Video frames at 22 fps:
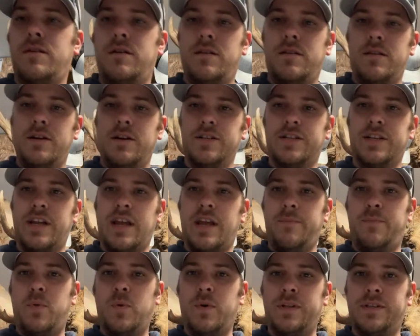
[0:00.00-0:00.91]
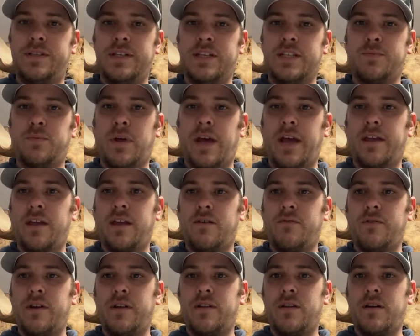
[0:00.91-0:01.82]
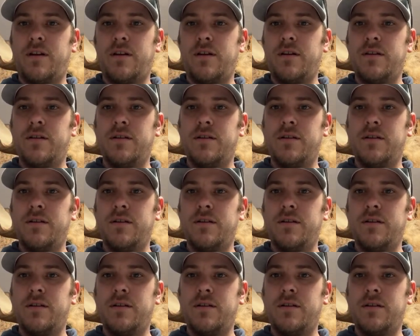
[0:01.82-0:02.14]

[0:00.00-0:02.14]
There's an 8.6 Blackout right there.